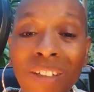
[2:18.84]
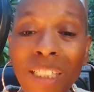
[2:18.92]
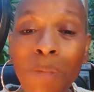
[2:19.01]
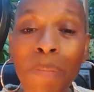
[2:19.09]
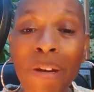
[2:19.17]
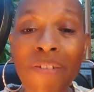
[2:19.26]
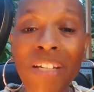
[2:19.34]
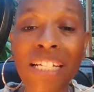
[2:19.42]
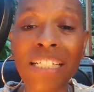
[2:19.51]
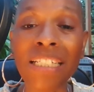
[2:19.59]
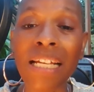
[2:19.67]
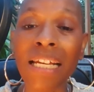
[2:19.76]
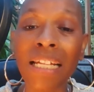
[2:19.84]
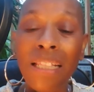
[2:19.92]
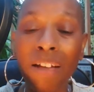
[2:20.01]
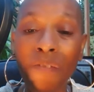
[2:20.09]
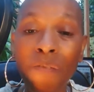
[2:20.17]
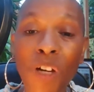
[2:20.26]
experience,
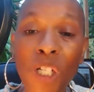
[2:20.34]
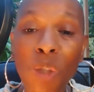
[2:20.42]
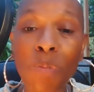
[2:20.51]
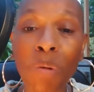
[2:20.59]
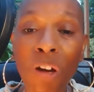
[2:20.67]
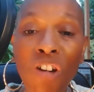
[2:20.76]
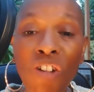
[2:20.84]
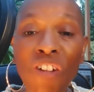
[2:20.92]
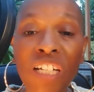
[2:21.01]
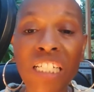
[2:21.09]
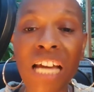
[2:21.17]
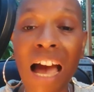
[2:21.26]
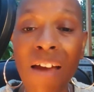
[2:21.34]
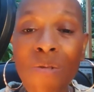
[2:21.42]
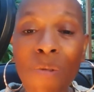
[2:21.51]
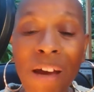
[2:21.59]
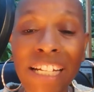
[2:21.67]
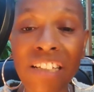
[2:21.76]
the first brokerage I
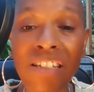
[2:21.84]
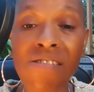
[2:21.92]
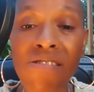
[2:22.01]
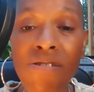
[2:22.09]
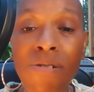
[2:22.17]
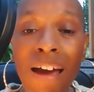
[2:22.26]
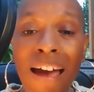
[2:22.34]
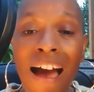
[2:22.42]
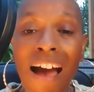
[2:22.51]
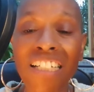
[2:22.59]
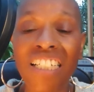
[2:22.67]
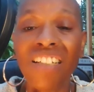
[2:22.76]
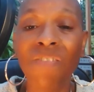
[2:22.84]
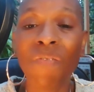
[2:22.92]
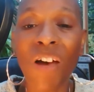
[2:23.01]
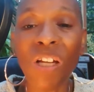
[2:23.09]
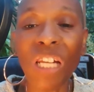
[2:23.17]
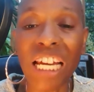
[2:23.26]
went to, I just
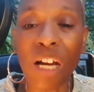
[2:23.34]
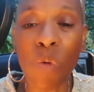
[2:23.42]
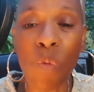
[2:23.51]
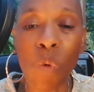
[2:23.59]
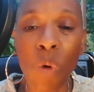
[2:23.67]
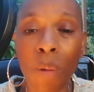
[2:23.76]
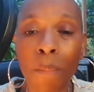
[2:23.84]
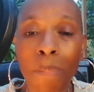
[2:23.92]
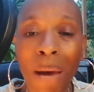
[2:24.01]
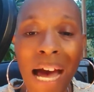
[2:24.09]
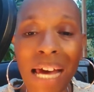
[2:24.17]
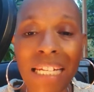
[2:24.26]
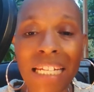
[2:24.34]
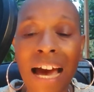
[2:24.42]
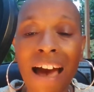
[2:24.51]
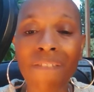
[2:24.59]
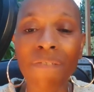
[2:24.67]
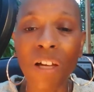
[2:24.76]
felt like a warm body.
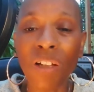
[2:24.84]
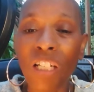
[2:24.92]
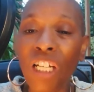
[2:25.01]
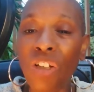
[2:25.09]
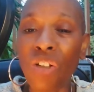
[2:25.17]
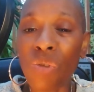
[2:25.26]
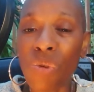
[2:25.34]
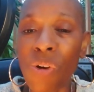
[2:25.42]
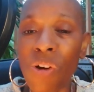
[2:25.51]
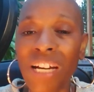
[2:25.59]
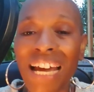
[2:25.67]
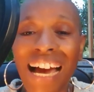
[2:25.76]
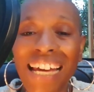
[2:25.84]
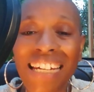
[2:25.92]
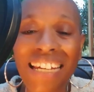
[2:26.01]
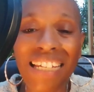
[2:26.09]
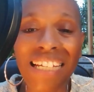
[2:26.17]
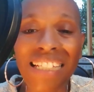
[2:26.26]
I felt ignored. I
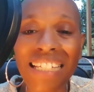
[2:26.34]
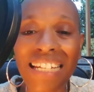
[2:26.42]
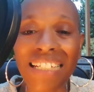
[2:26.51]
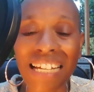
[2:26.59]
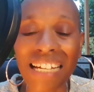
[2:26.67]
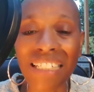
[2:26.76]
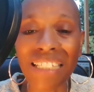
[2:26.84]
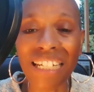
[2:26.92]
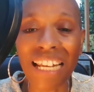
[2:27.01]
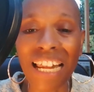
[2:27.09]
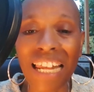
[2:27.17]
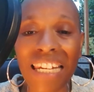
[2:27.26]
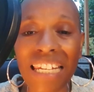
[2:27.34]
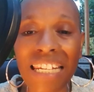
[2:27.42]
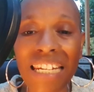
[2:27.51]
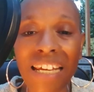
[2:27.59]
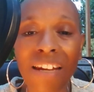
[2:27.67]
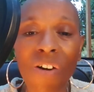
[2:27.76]
didn't get the attention that I
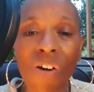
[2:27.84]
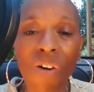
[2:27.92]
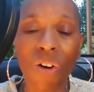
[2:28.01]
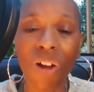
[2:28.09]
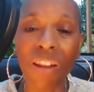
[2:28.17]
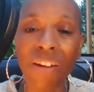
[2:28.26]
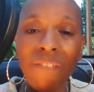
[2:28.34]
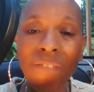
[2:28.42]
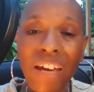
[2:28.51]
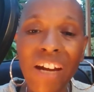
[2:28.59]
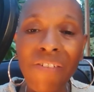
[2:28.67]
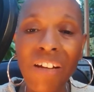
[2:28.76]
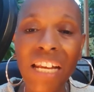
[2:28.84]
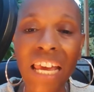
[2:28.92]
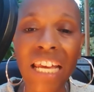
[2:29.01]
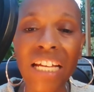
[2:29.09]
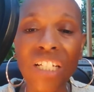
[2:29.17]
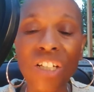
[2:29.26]
needed. All of the veteran
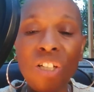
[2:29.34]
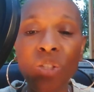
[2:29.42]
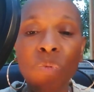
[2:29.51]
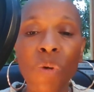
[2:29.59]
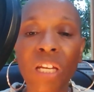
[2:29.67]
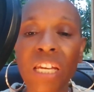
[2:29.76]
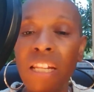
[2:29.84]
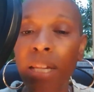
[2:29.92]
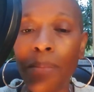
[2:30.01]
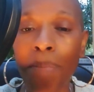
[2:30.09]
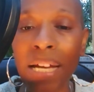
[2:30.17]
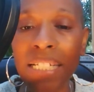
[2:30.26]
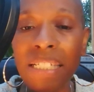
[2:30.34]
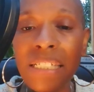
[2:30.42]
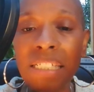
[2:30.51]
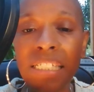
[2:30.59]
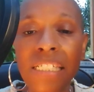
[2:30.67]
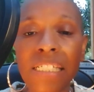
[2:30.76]
agents were getting the best
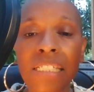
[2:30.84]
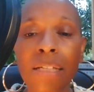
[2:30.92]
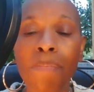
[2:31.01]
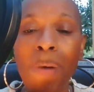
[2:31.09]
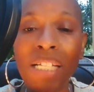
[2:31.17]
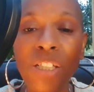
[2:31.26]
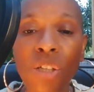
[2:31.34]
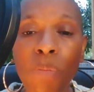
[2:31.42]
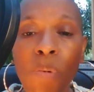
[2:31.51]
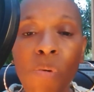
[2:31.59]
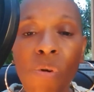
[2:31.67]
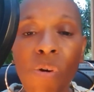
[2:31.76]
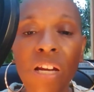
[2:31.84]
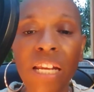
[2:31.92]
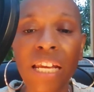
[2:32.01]
leads, the best support.